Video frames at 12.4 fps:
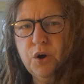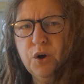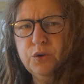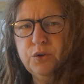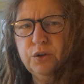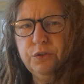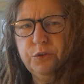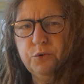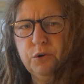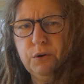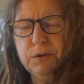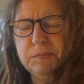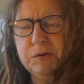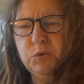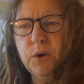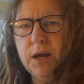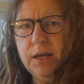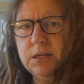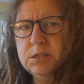no, don't throw him
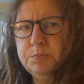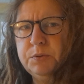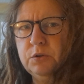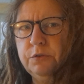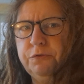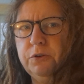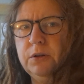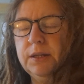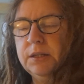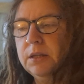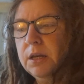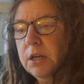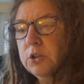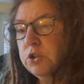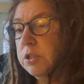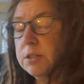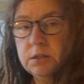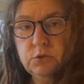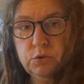away, he's beautiful. And she
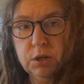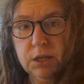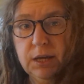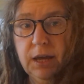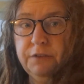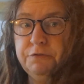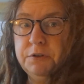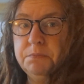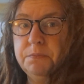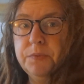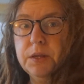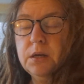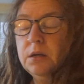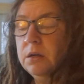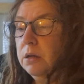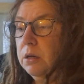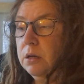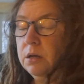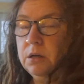said, you can have him,
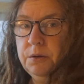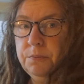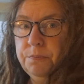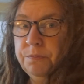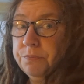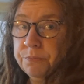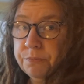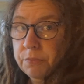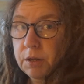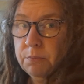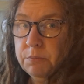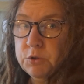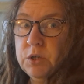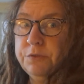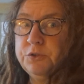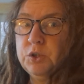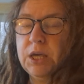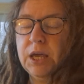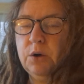but you have
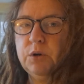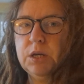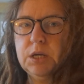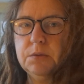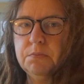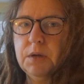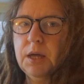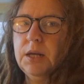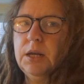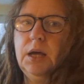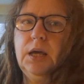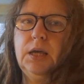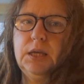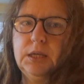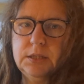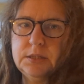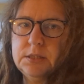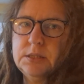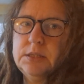to carry him. And I
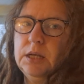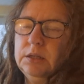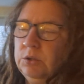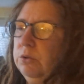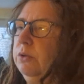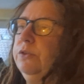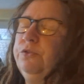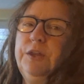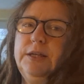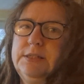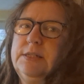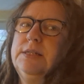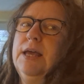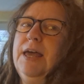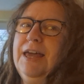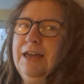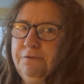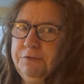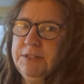tell you, that's a
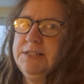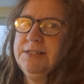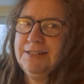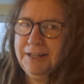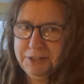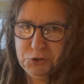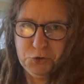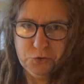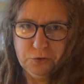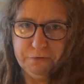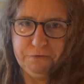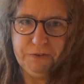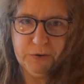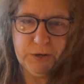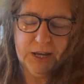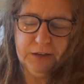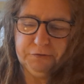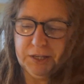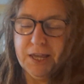heavy statue, very
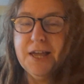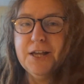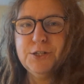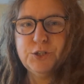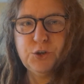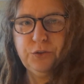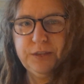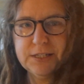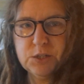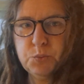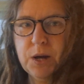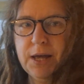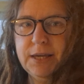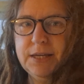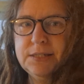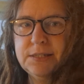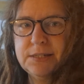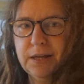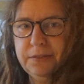heavy. So that's why
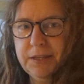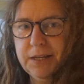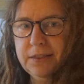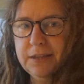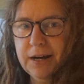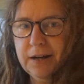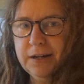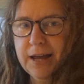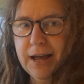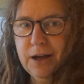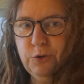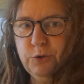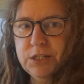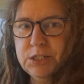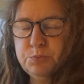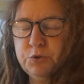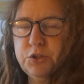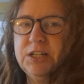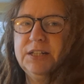he's standing there now. He's
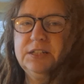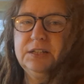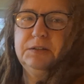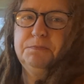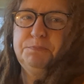protecting